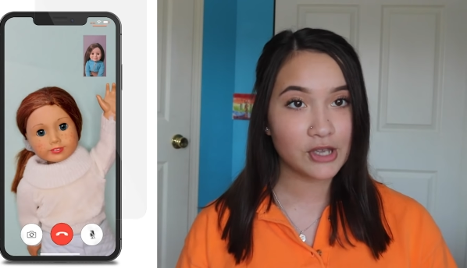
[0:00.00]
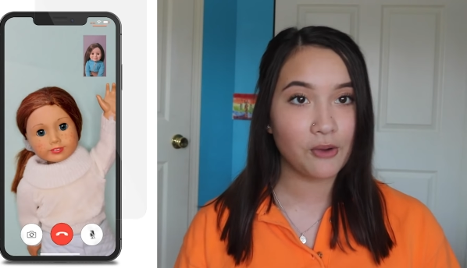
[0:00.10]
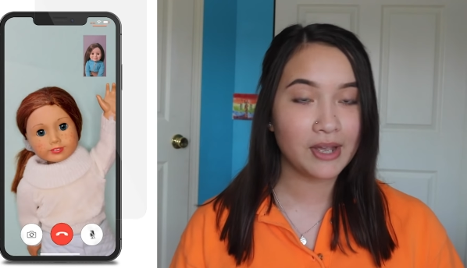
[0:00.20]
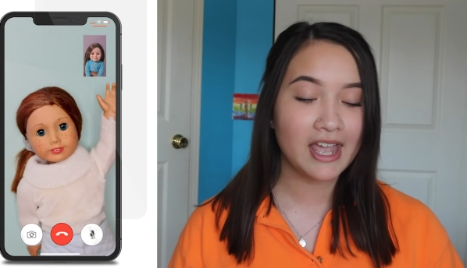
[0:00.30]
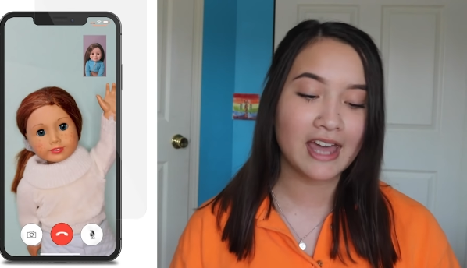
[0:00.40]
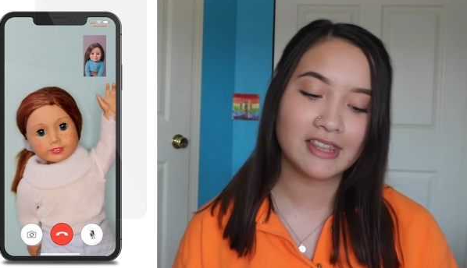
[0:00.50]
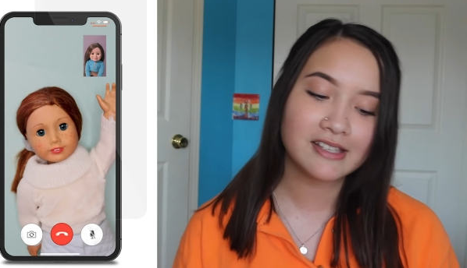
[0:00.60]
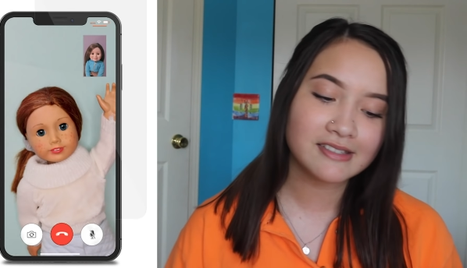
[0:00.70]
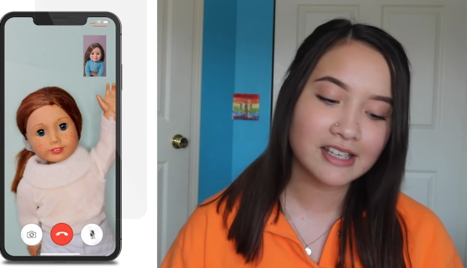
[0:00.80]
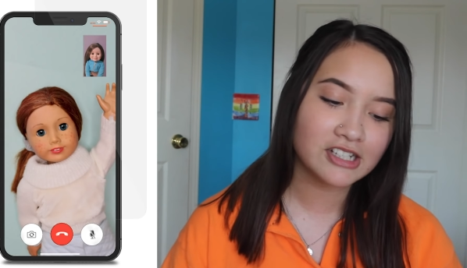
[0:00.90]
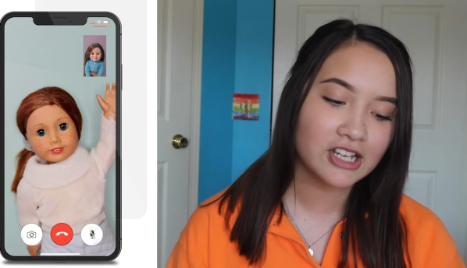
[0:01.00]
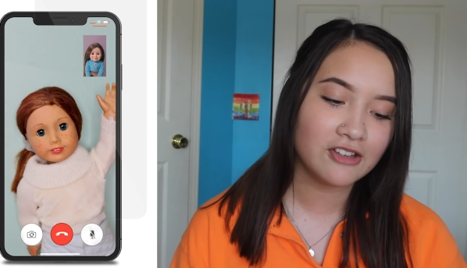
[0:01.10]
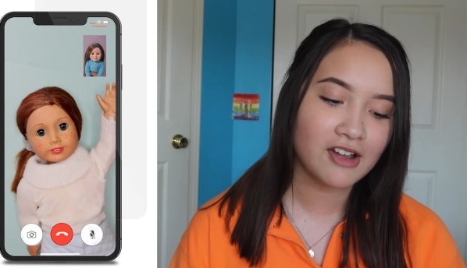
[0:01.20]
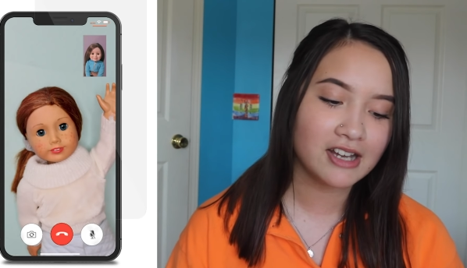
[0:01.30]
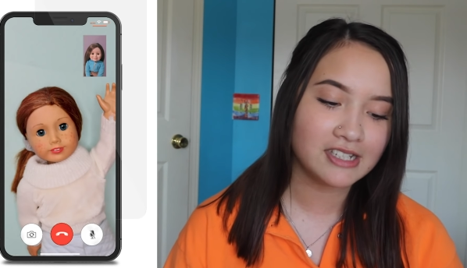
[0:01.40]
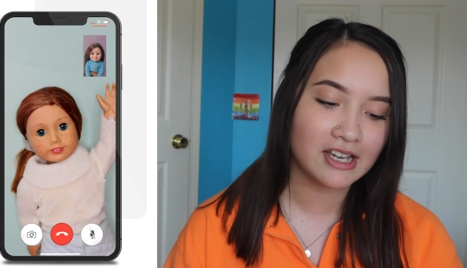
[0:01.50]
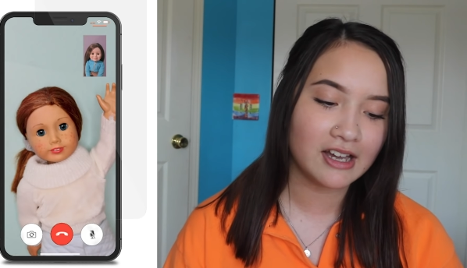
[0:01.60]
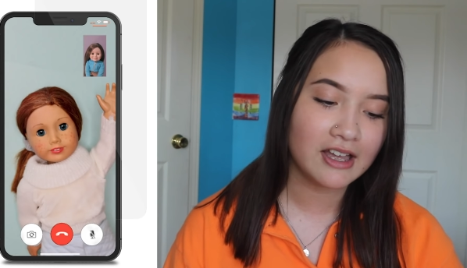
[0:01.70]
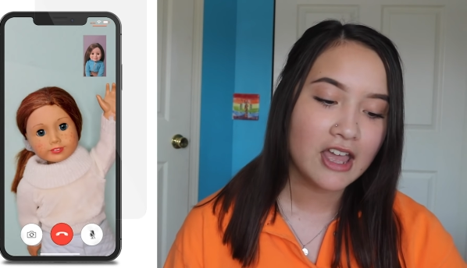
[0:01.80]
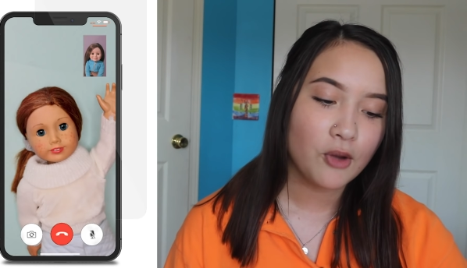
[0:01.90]
Speaker 1: Zoe, and this is such a cute
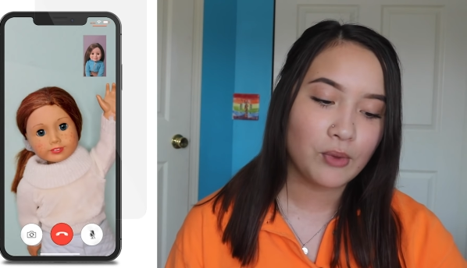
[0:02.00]
idea.